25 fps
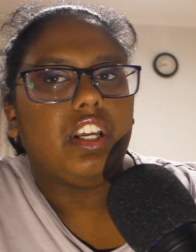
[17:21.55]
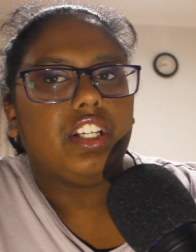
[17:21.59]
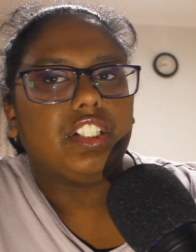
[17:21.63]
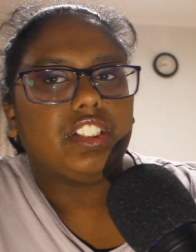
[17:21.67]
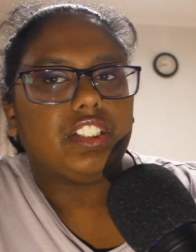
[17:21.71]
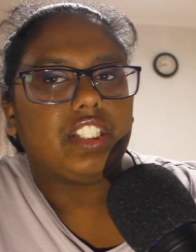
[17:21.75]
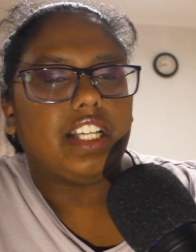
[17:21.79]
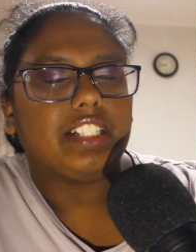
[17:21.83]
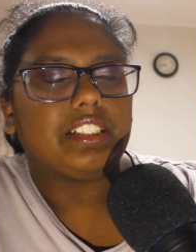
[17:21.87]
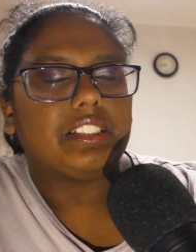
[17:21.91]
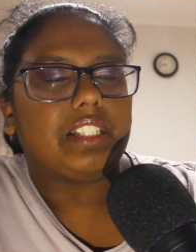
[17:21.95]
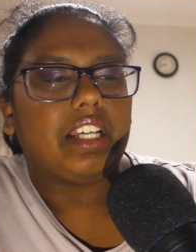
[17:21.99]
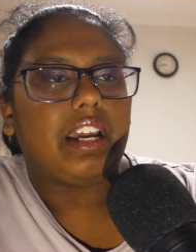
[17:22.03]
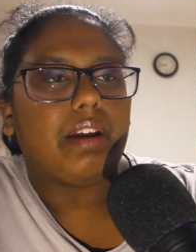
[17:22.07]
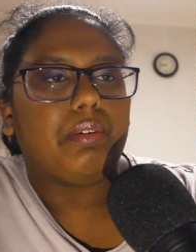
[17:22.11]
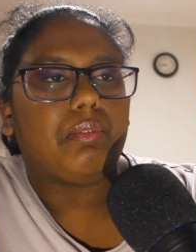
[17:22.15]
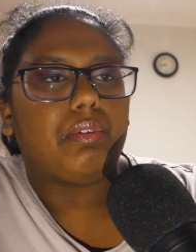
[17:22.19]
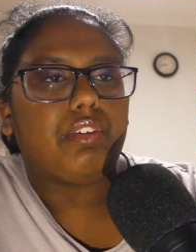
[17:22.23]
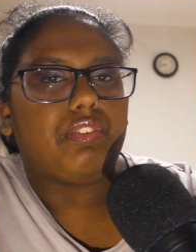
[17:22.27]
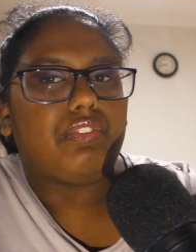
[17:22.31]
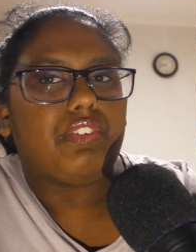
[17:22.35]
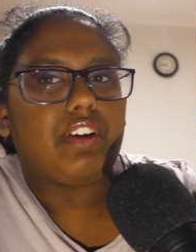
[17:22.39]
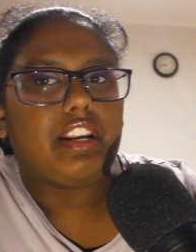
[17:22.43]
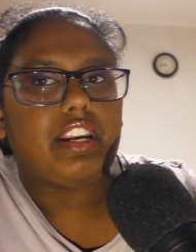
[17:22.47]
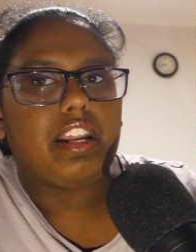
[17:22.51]
So that's why I want
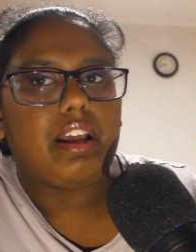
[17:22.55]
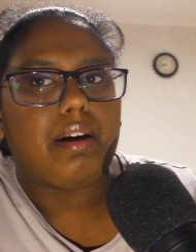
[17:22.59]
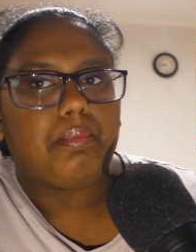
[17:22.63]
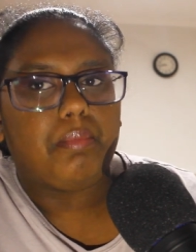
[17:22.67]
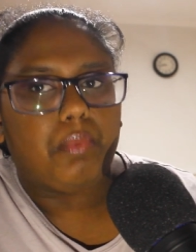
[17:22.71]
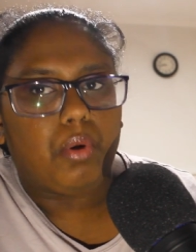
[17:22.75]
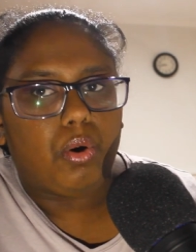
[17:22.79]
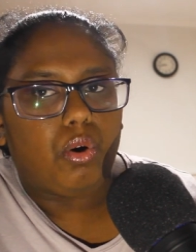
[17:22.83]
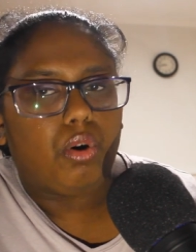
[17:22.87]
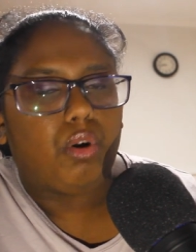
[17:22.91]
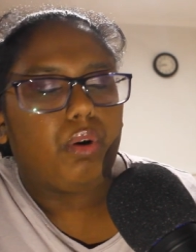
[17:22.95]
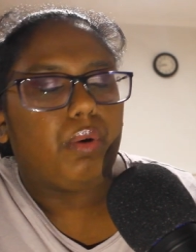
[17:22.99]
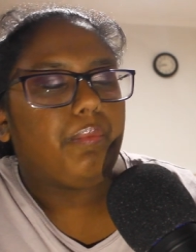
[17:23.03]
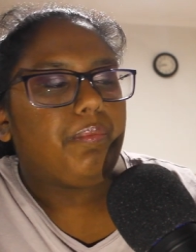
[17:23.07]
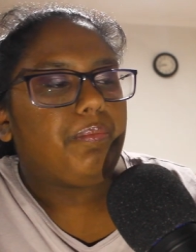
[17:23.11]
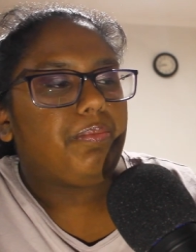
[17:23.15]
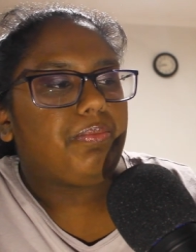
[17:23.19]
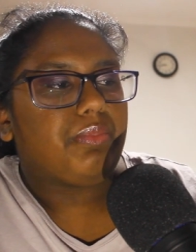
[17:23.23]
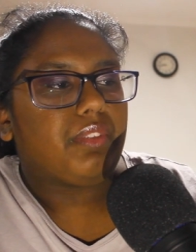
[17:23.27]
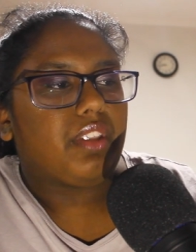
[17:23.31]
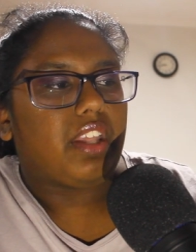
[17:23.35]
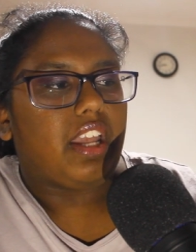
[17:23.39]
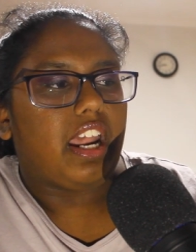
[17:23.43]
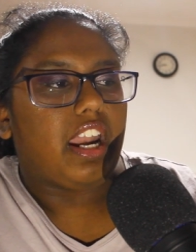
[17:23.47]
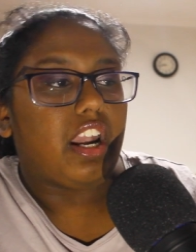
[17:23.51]
to find out more,
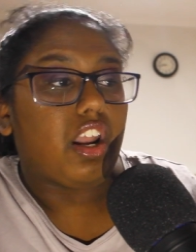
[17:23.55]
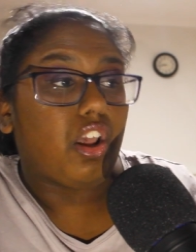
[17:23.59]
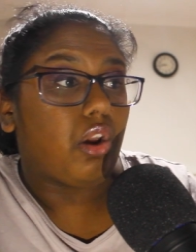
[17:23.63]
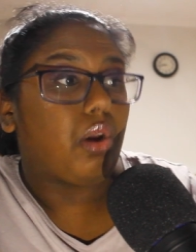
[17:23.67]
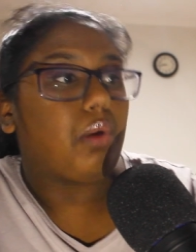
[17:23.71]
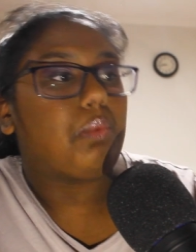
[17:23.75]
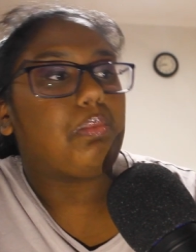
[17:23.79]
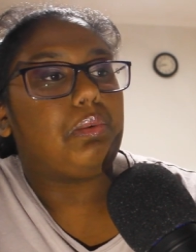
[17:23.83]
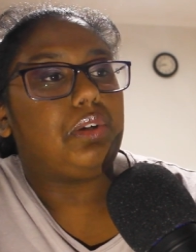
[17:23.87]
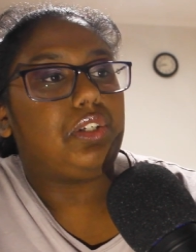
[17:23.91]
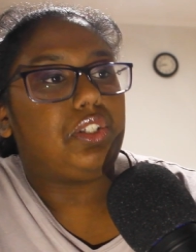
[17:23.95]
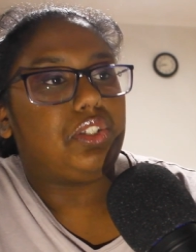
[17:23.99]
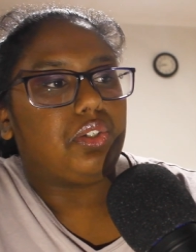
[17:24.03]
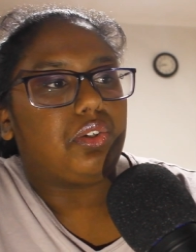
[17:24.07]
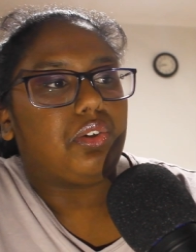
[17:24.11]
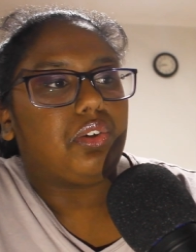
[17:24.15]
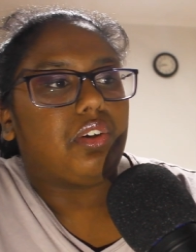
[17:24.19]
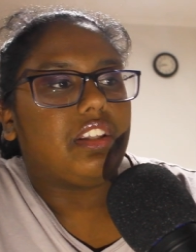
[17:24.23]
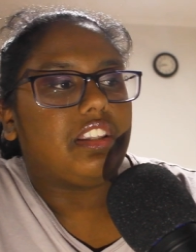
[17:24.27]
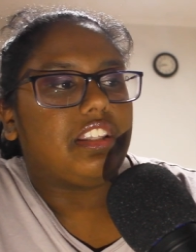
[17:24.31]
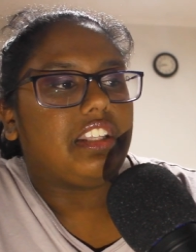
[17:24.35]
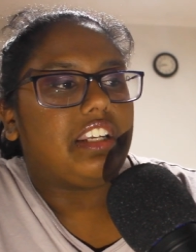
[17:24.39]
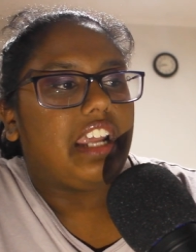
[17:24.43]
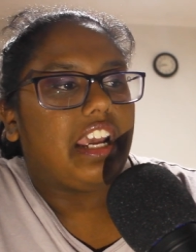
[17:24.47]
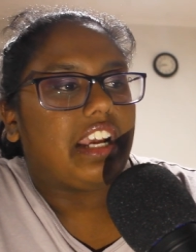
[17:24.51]
and I hope we do
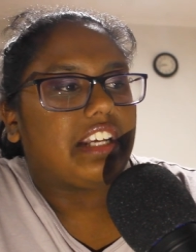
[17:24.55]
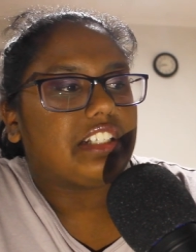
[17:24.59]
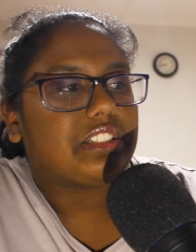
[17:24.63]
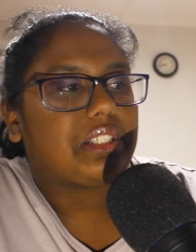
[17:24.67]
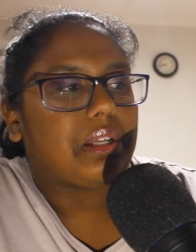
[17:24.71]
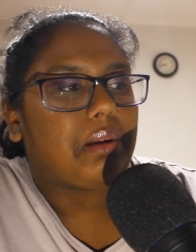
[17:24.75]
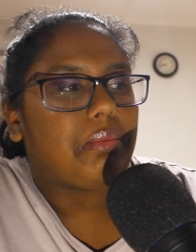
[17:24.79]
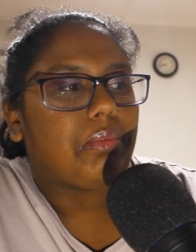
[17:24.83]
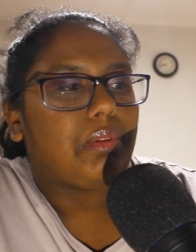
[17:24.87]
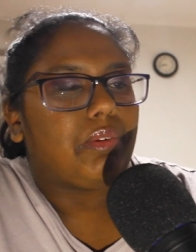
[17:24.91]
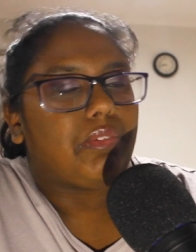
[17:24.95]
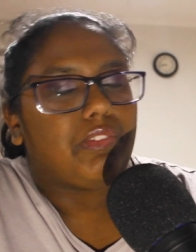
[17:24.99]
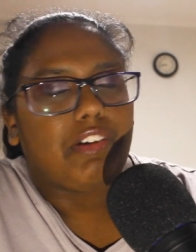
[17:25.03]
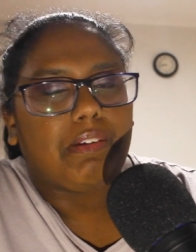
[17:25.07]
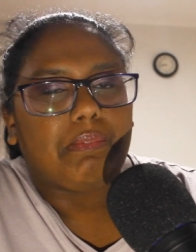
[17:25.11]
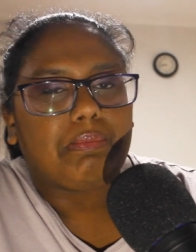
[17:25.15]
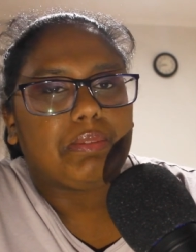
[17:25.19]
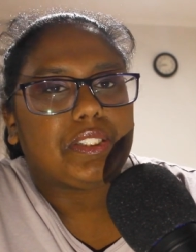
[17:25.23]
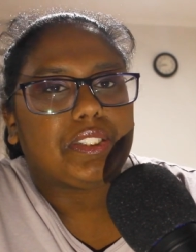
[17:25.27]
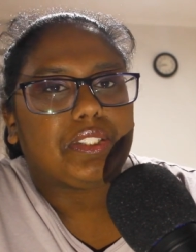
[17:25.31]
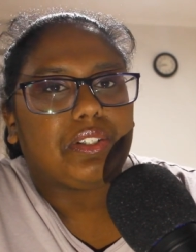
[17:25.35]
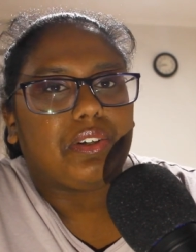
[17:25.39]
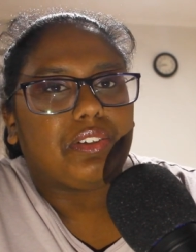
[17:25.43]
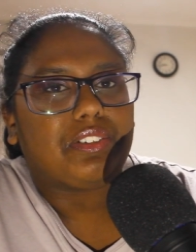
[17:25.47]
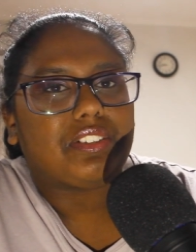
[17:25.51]
in the next couple of
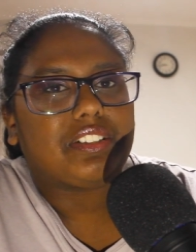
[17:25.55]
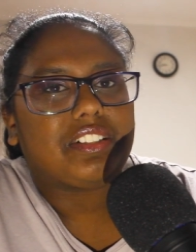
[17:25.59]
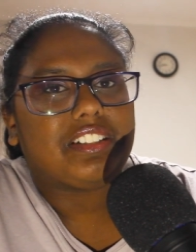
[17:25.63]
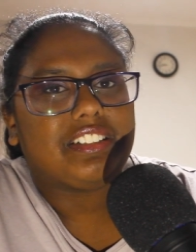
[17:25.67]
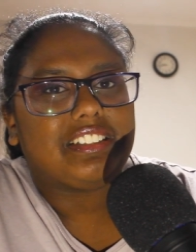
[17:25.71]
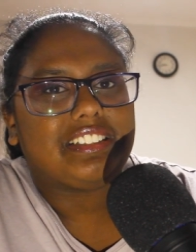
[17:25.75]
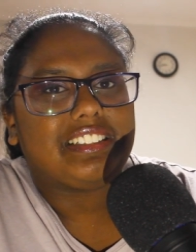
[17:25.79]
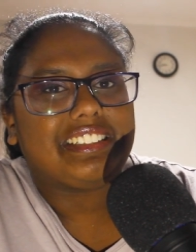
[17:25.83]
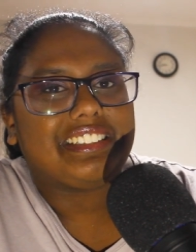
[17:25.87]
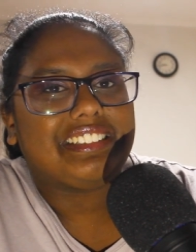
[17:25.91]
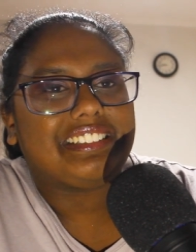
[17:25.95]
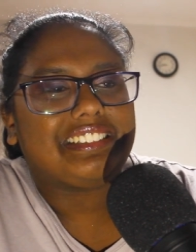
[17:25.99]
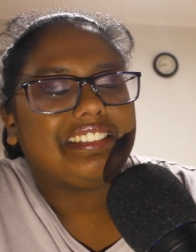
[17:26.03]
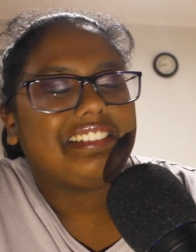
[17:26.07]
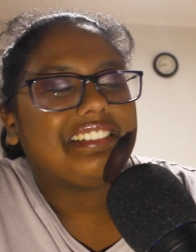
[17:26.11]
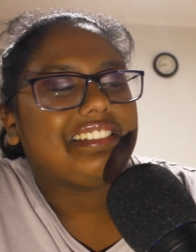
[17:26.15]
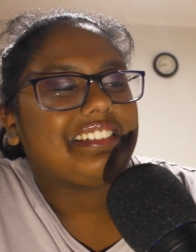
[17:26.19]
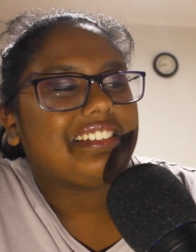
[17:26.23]
episodes, because